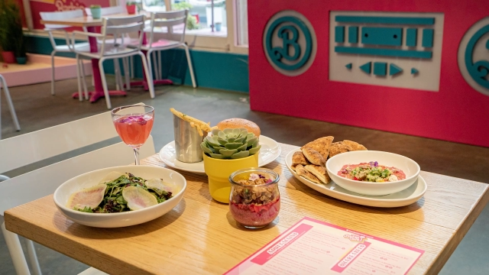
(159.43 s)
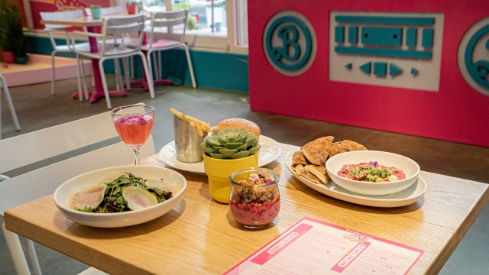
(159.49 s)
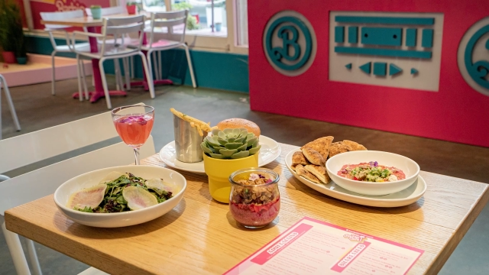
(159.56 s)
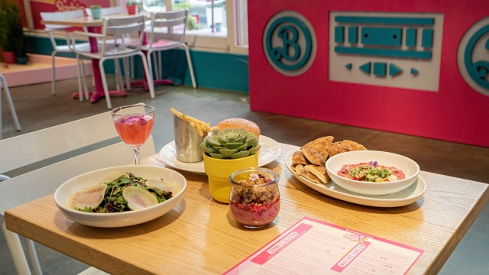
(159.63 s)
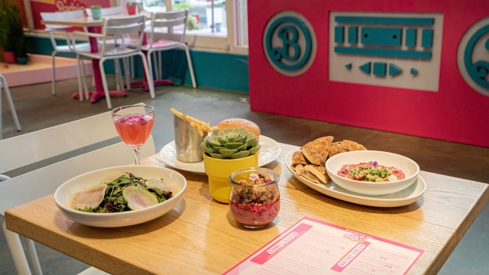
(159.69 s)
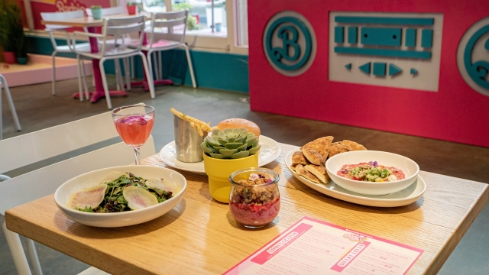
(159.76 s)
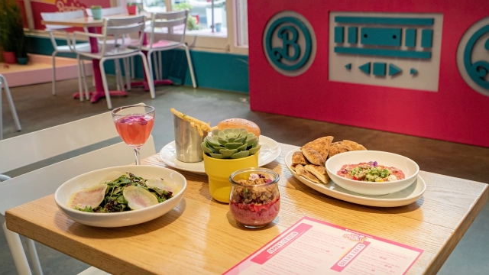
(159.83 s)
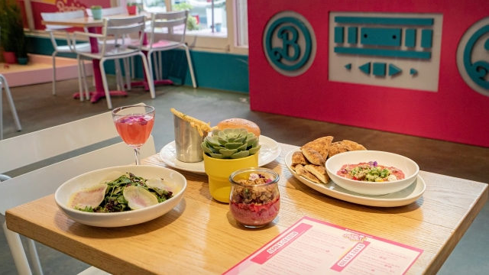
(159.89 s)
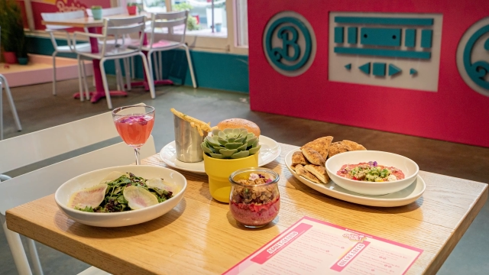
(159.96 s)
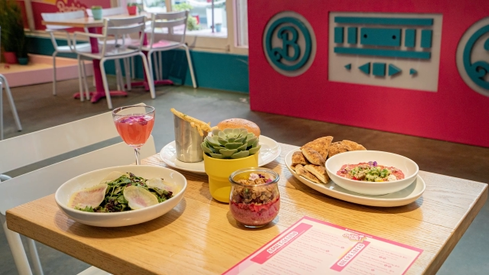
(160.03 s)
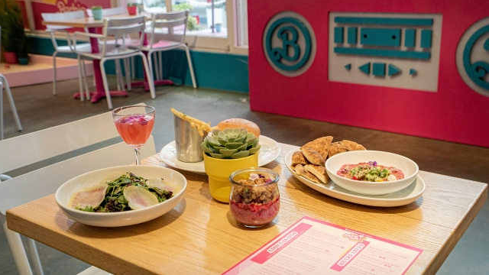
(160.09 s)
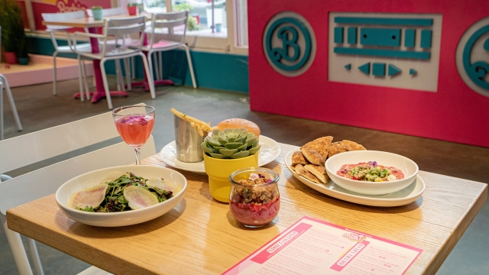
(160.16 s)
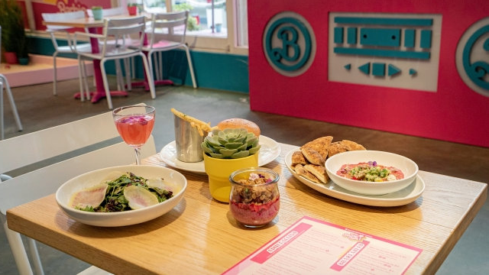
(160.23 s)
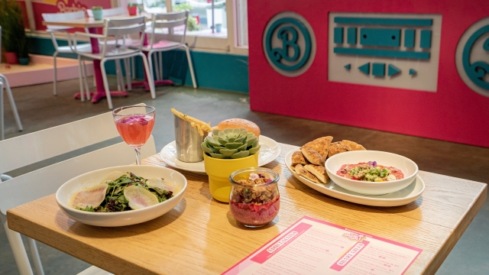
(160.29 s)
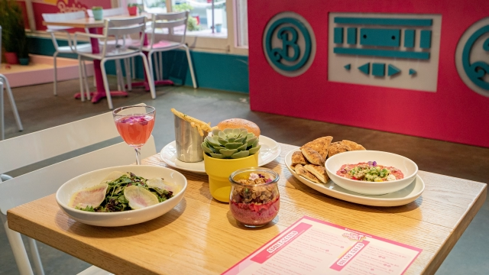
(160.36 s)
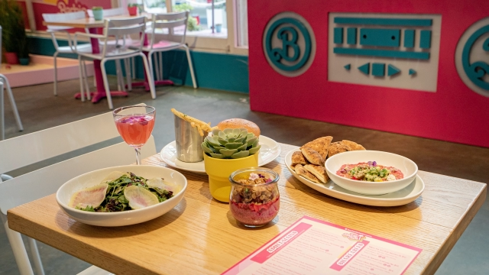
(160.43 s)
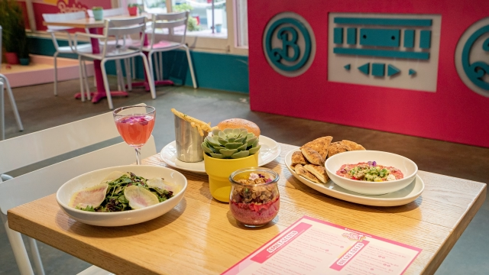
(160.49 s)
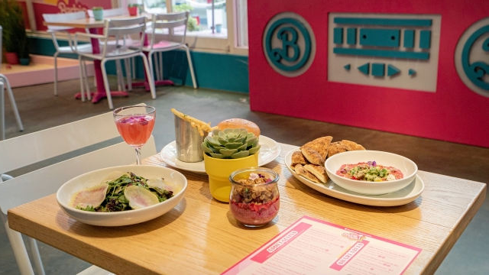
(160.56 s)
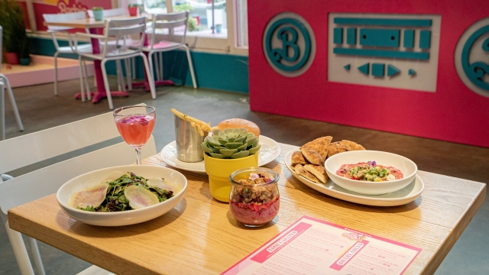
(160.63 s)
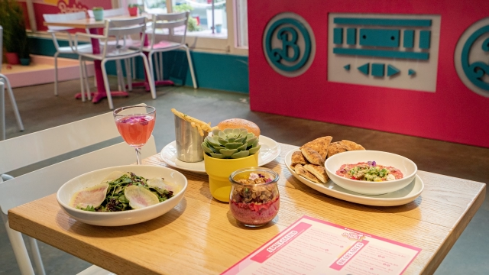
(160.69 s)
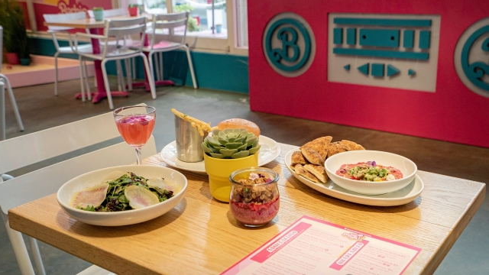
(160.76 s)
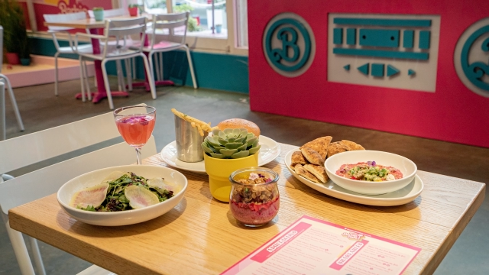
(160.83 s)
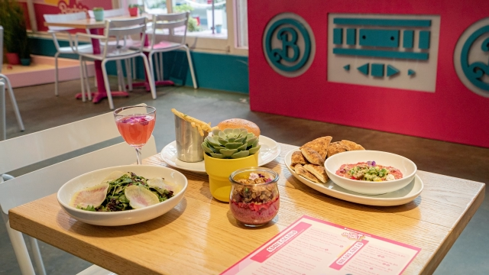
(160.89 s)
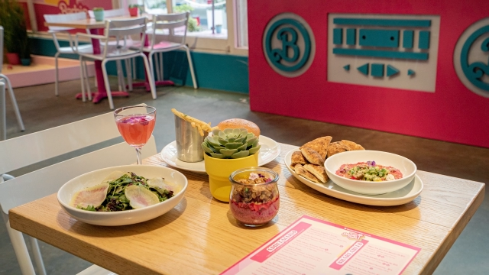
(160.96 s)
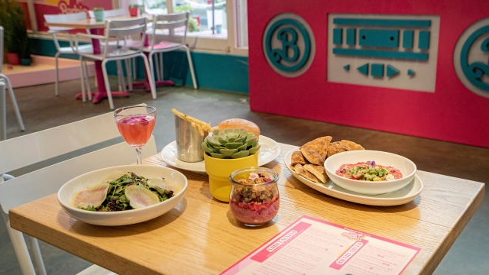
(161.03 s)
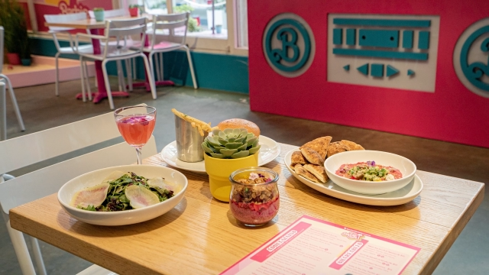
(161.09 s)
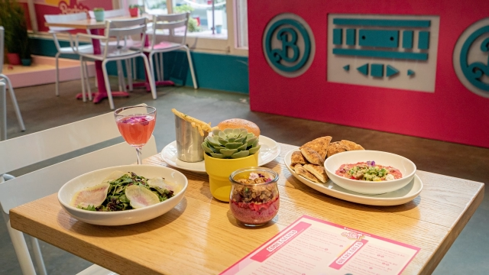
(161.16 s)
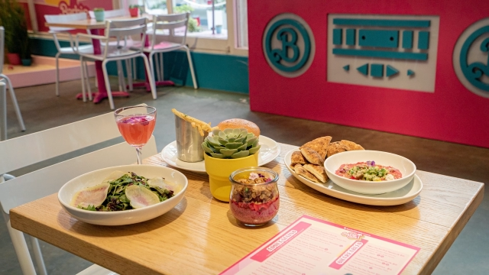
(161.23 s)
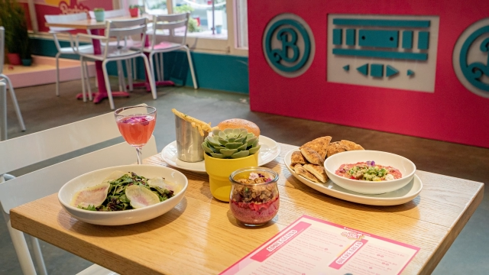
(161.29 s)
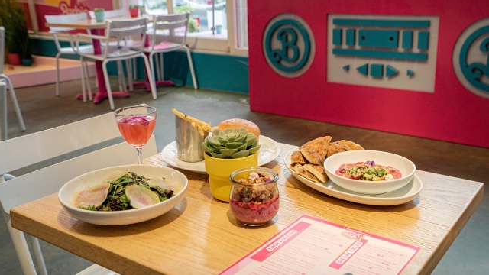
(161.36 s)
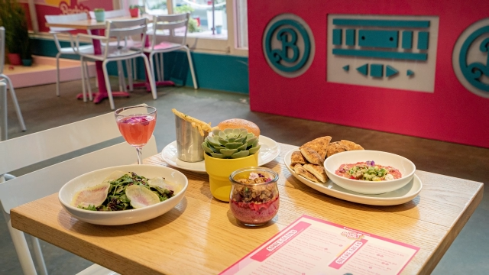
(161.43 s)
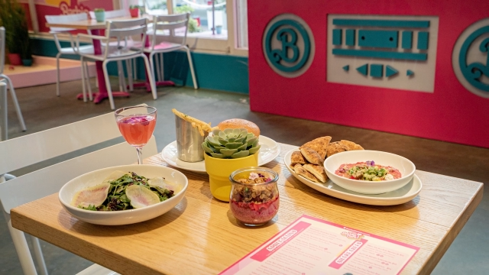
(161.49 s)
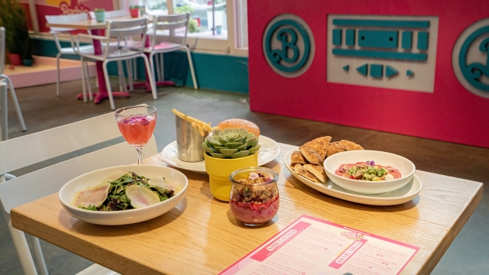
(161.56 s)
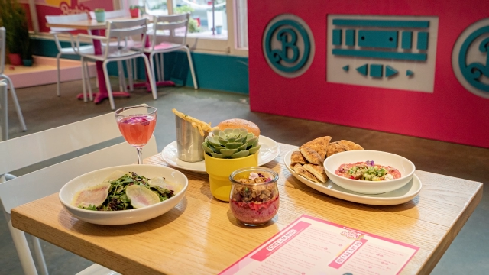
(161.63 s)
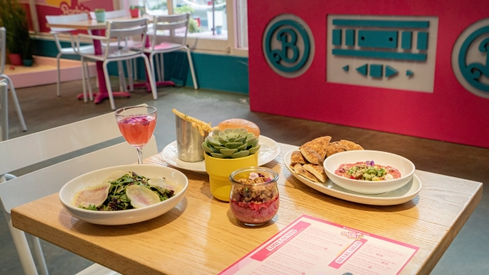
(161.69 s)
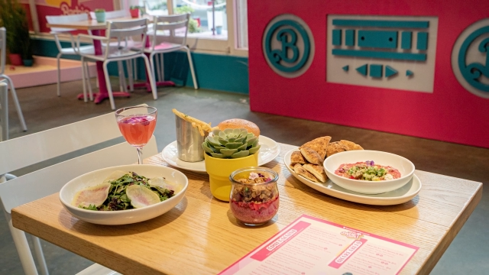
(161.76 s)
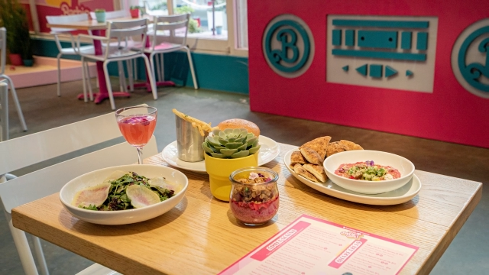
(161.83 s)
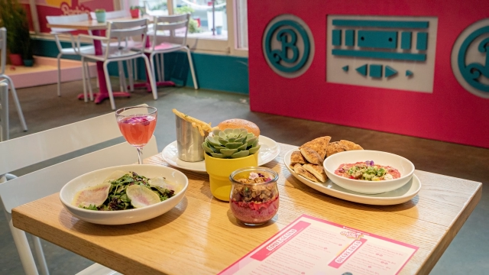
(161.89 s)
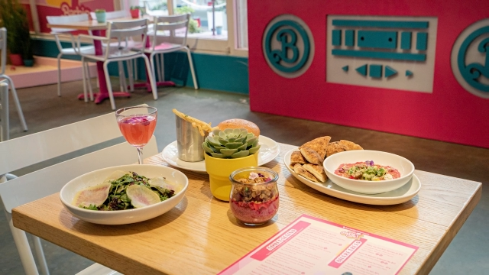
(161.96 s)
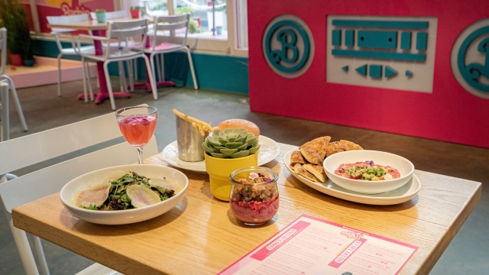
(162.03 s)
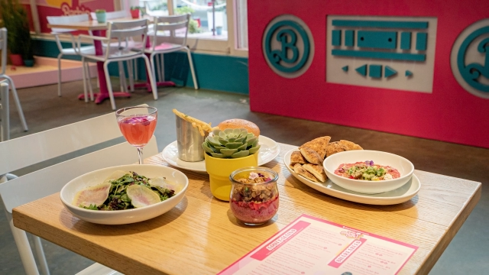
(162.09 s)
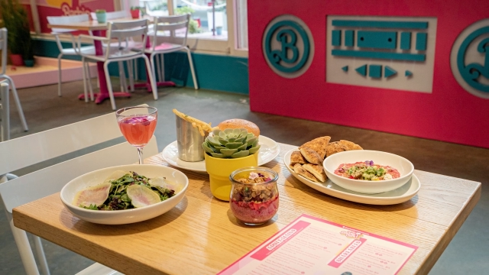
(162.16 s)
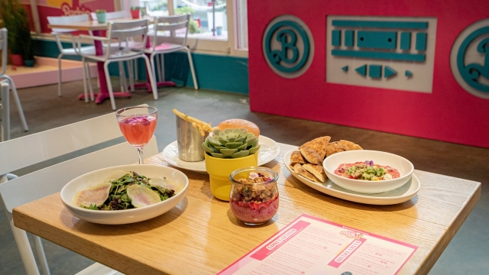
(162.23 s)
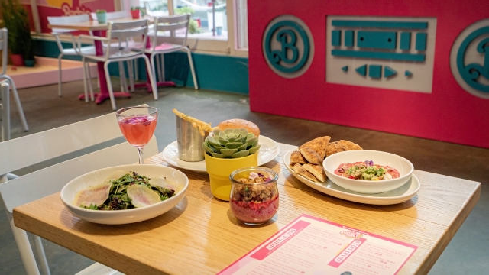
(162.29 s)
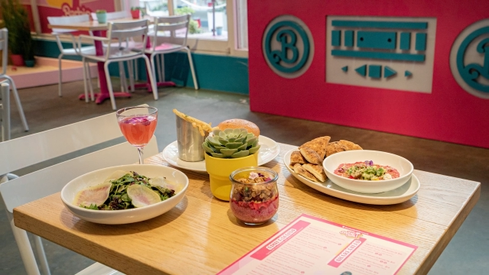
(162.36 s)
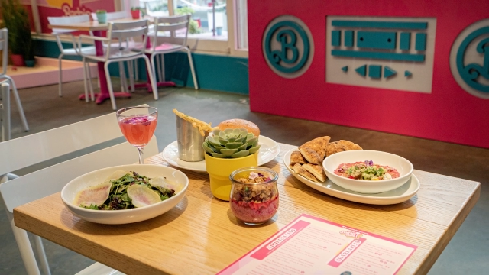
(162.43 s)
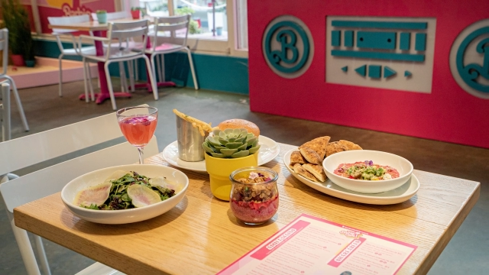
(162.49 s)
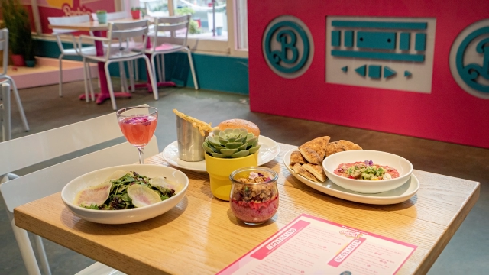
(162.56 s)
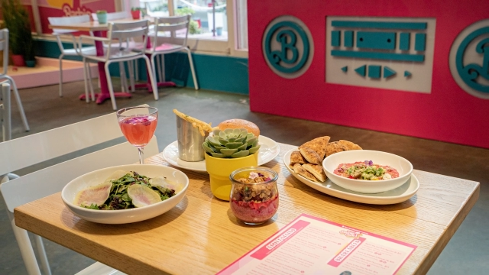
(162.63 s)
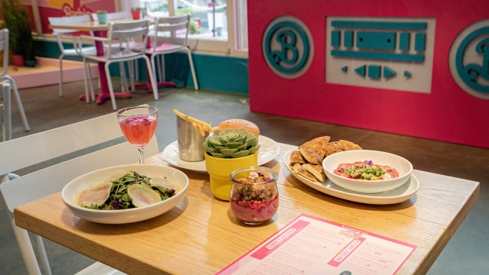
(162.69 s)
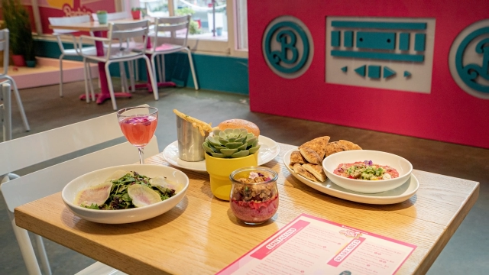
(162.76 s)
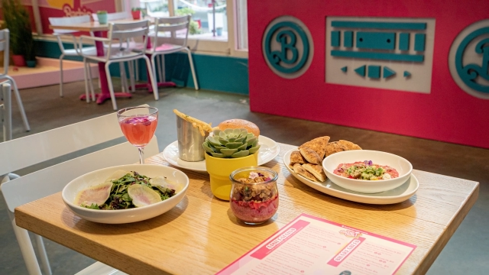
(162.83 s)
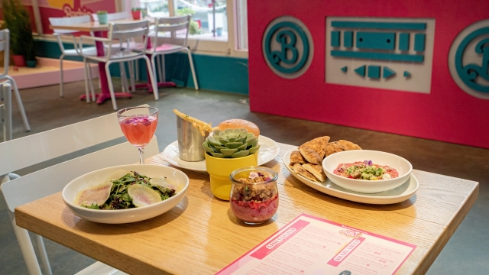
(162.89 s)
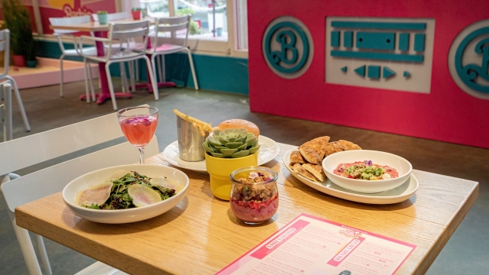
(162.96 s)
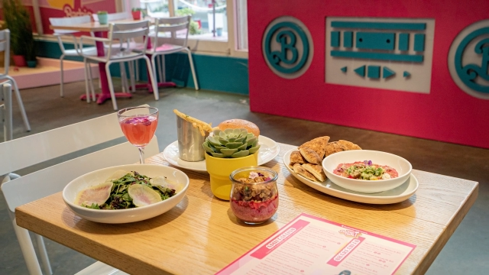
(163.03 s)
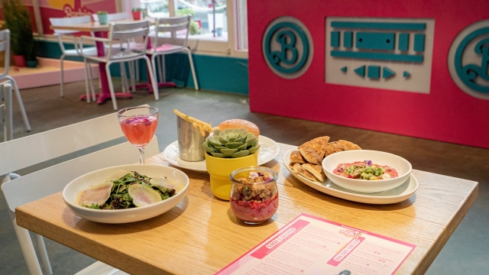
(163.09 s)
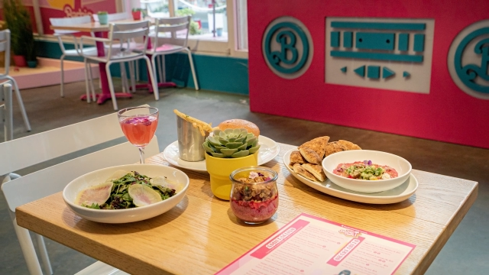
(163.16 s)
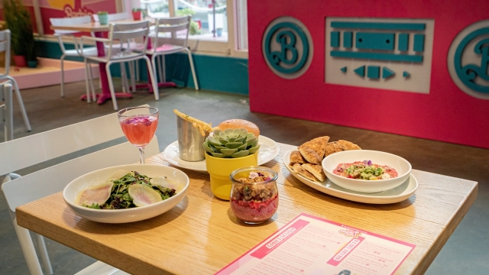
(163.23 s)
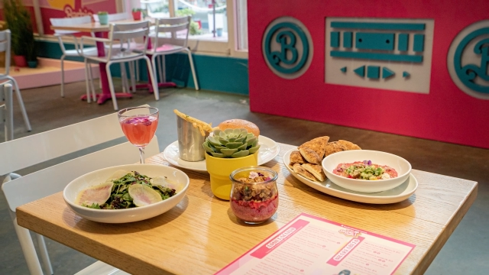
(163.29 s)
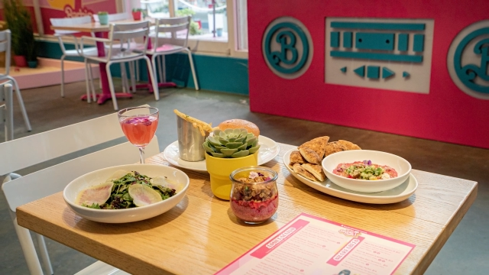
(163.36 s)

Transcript: [unreadable: no face in view]